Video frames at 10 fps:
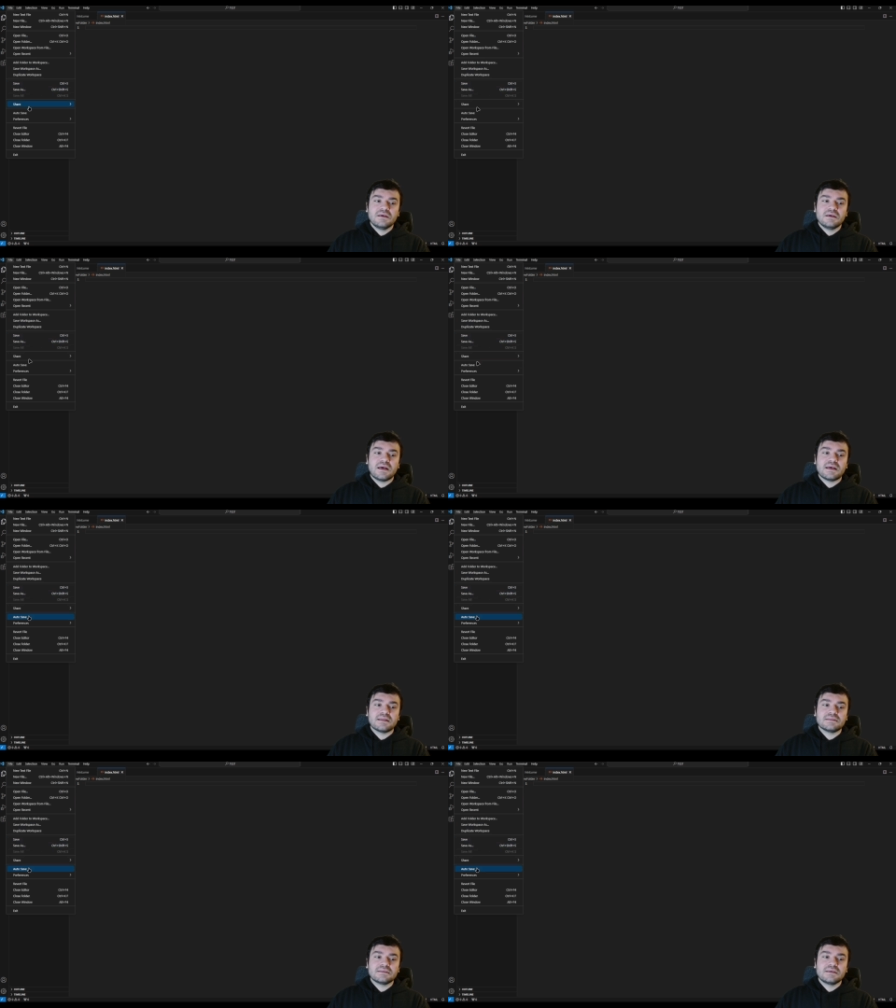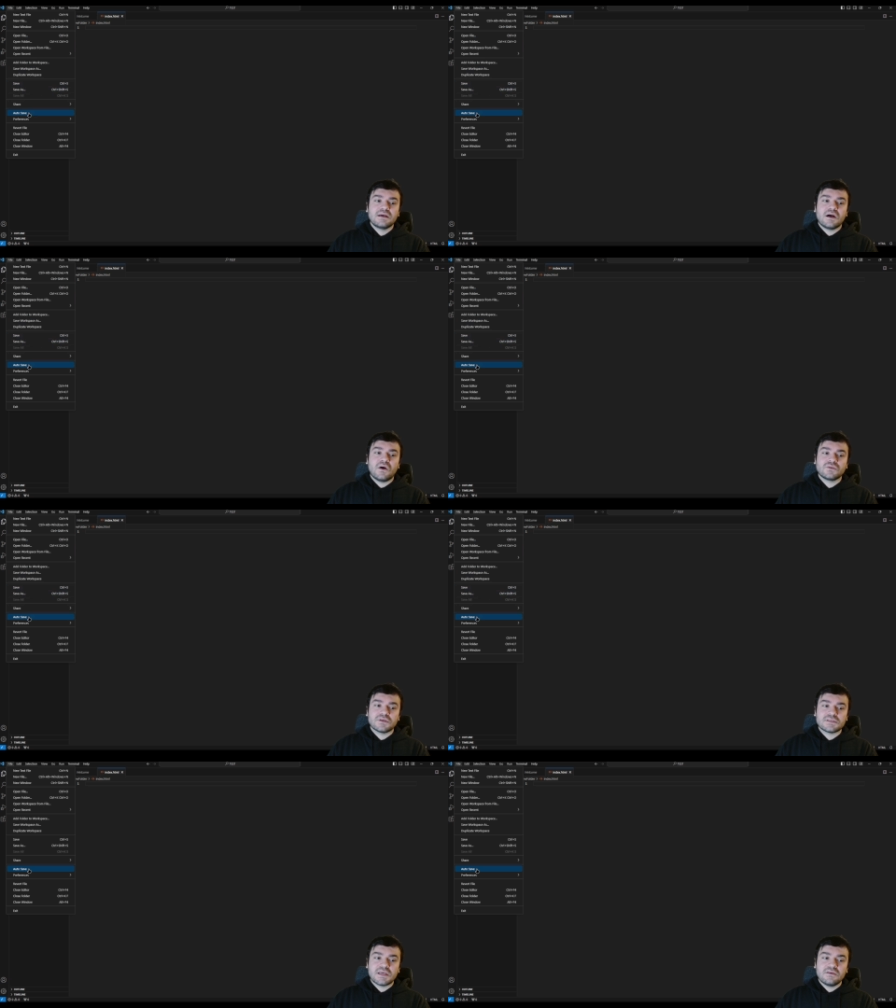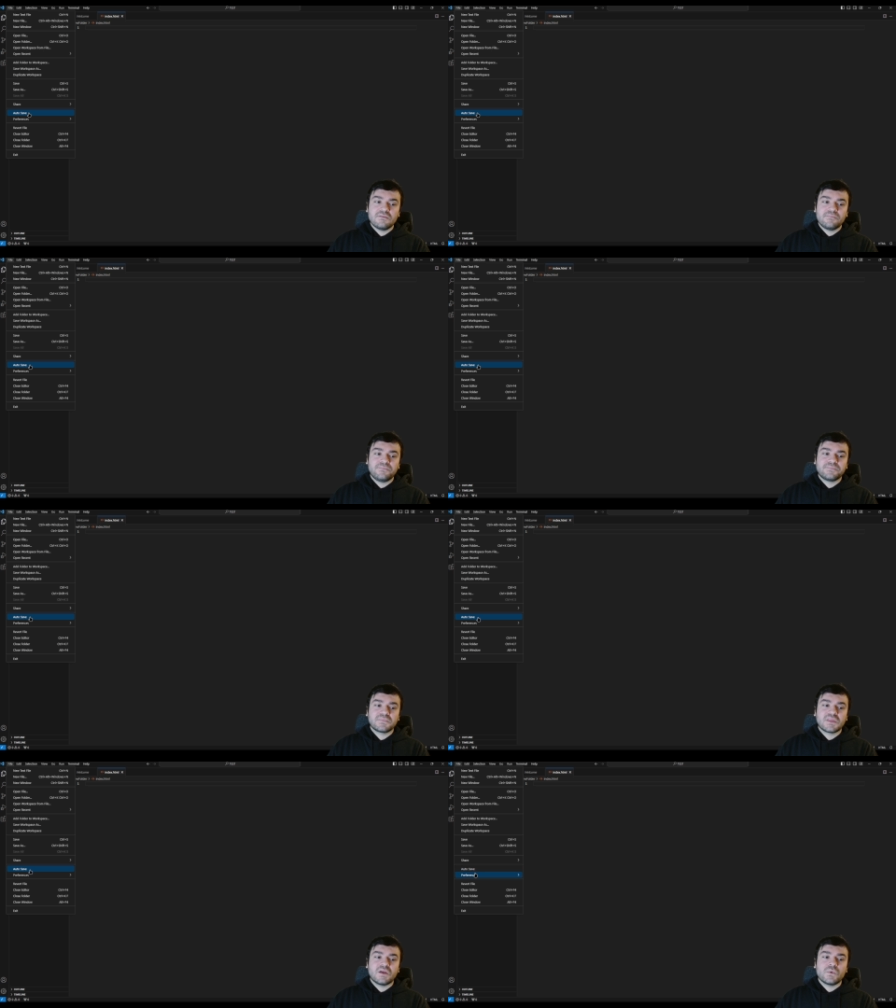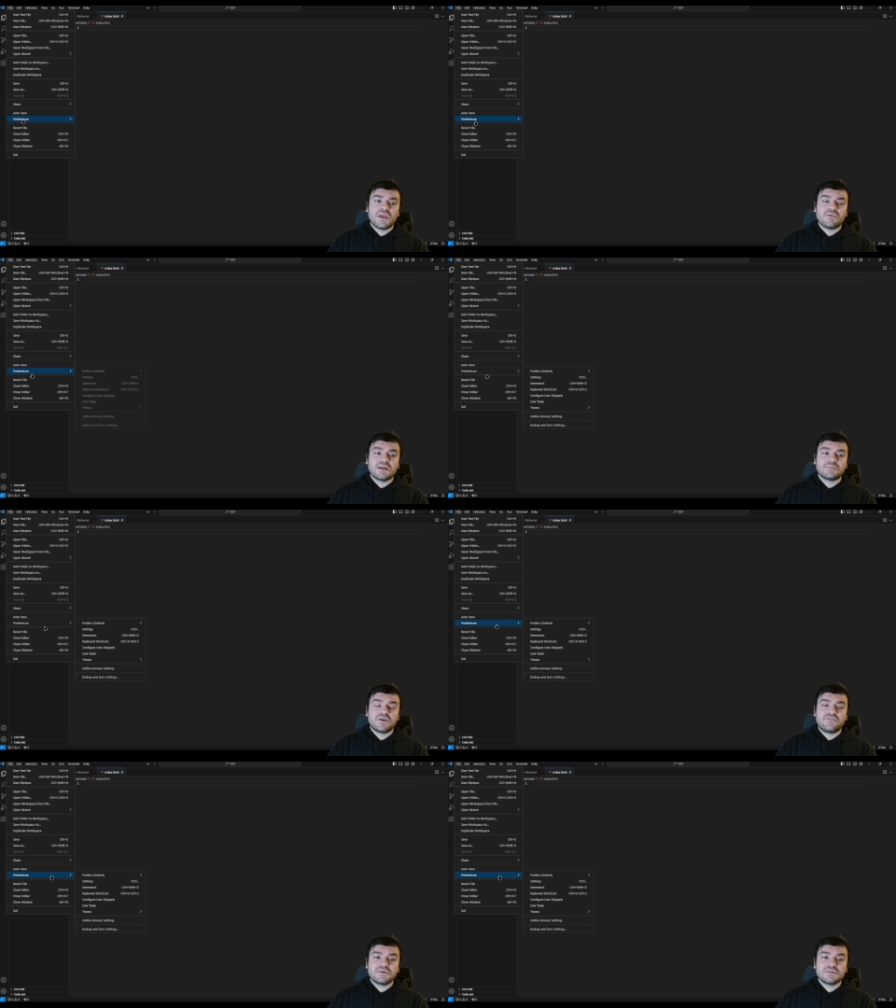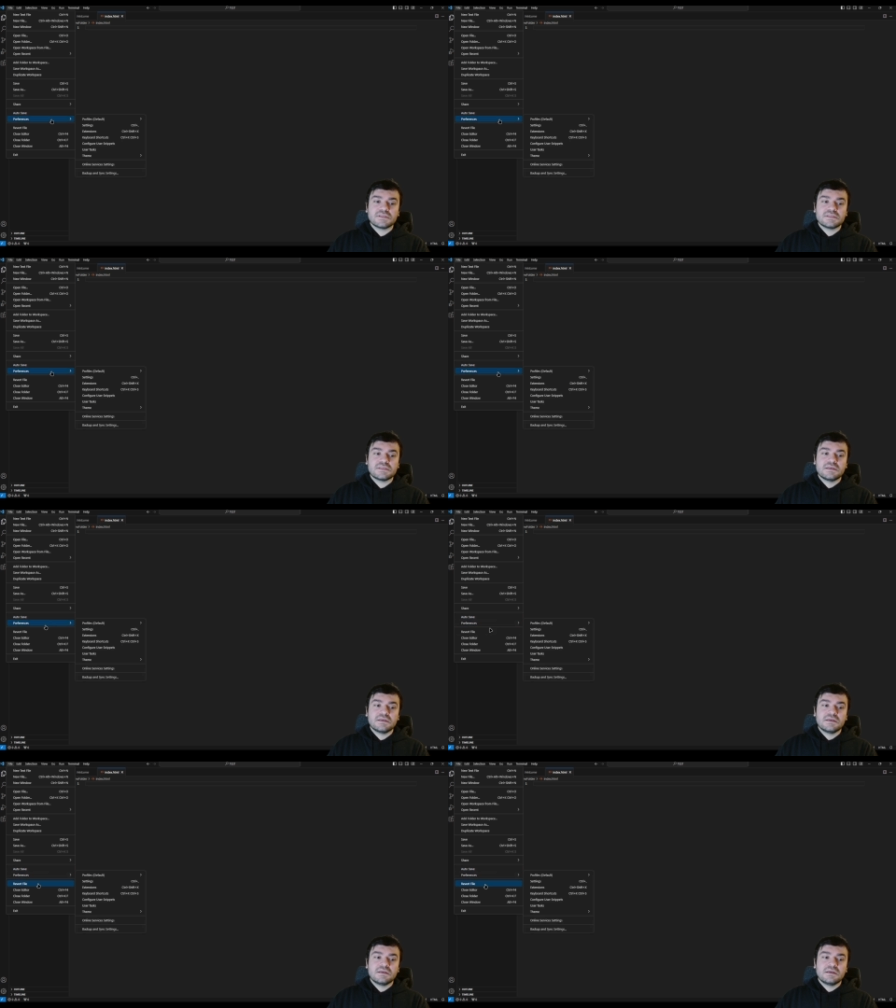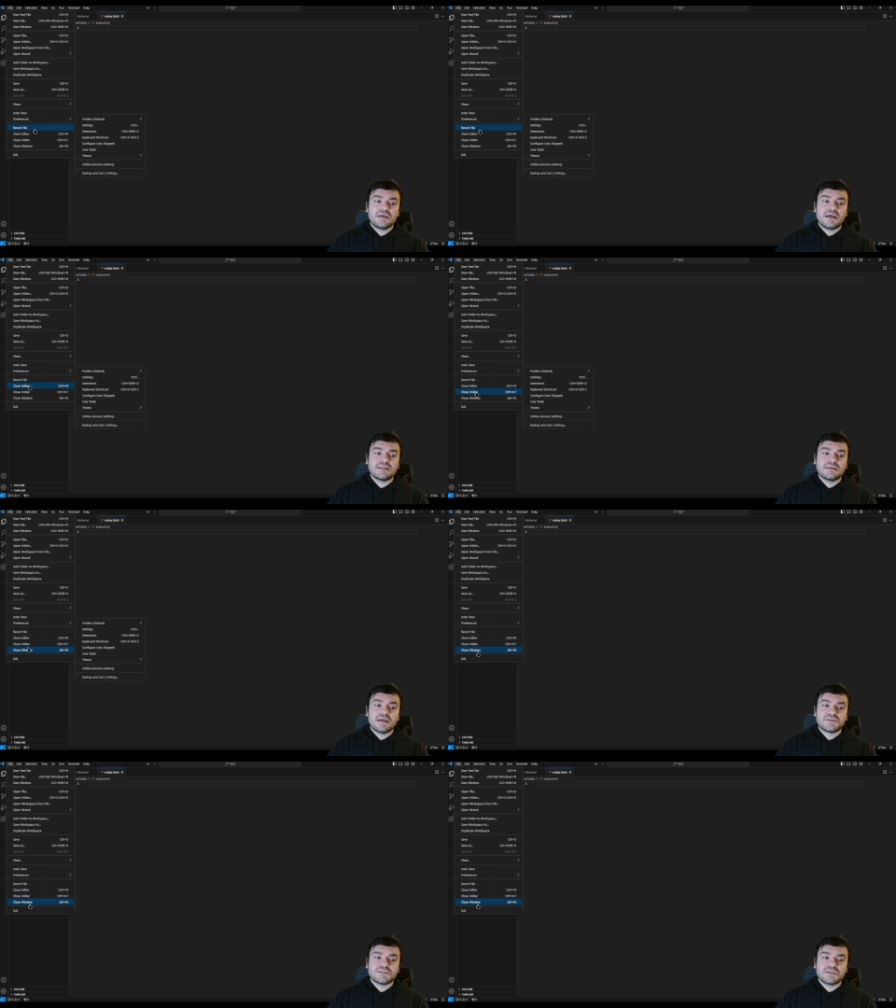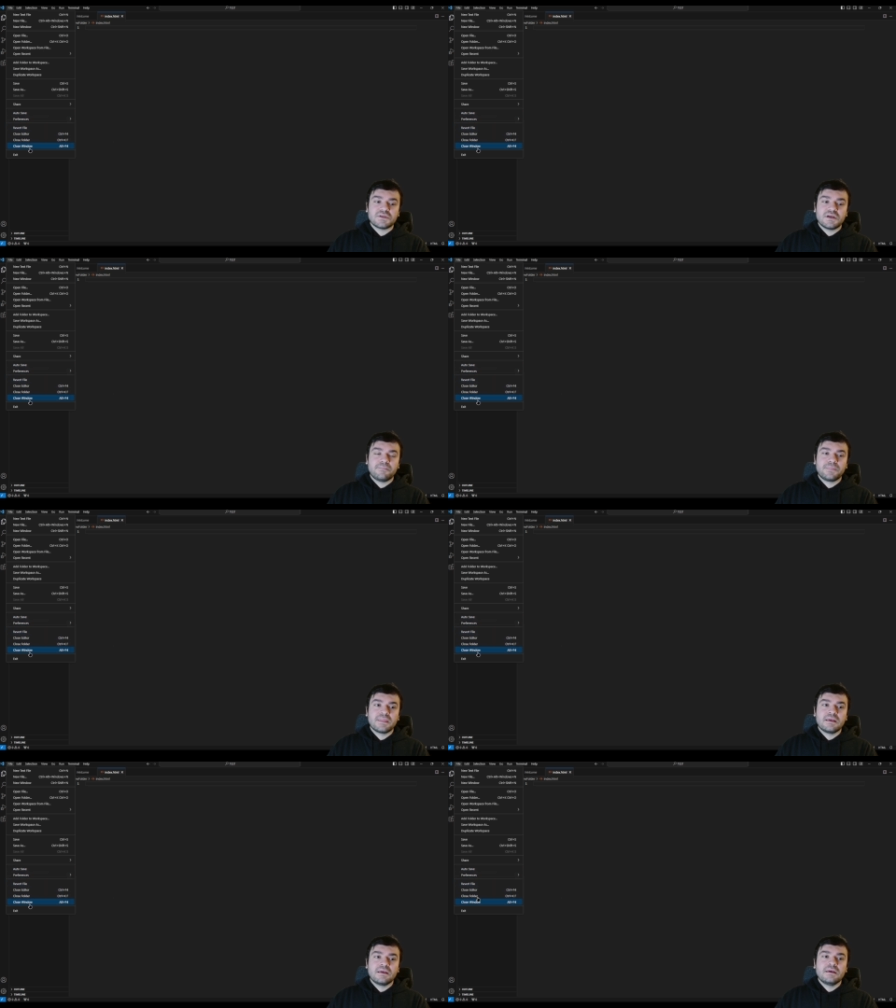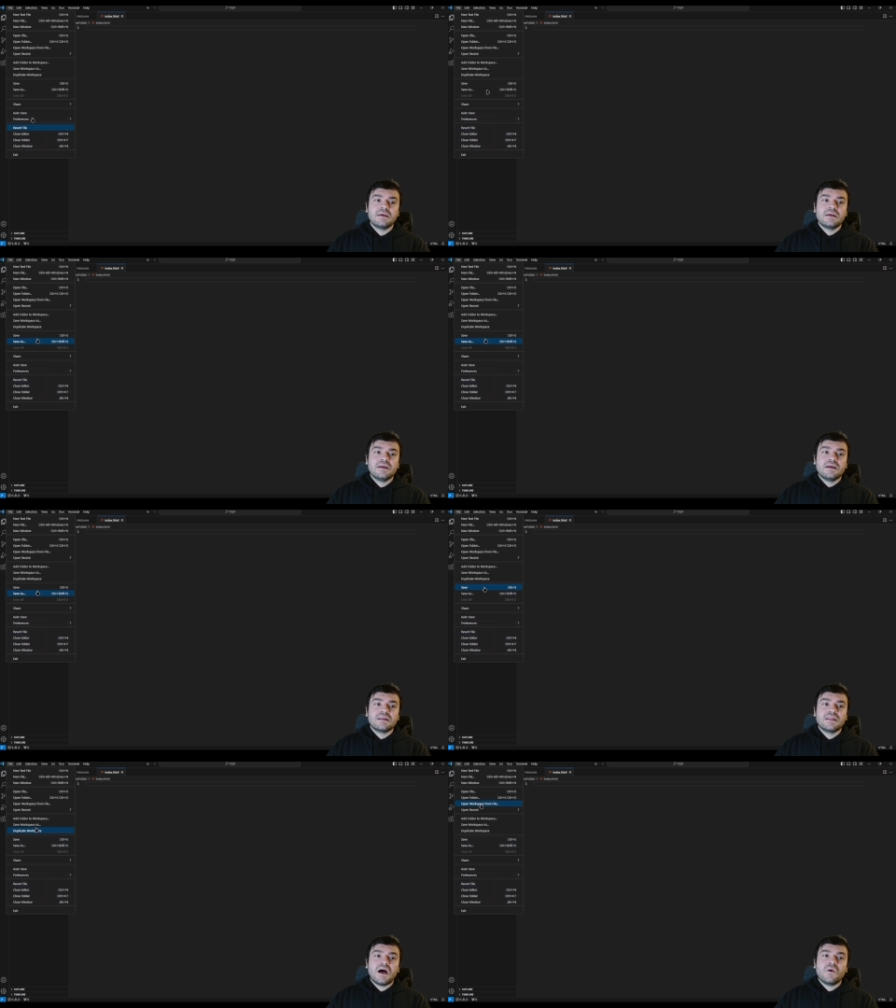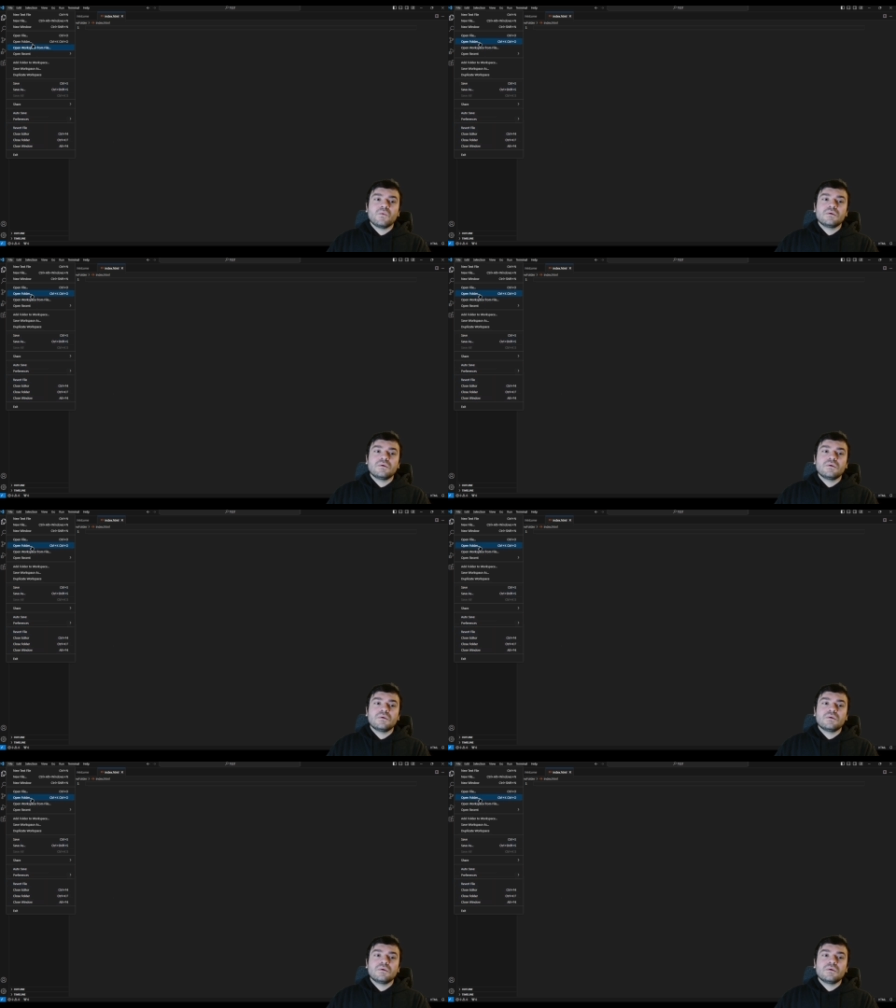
and autosave and we have got preferences and etc. Now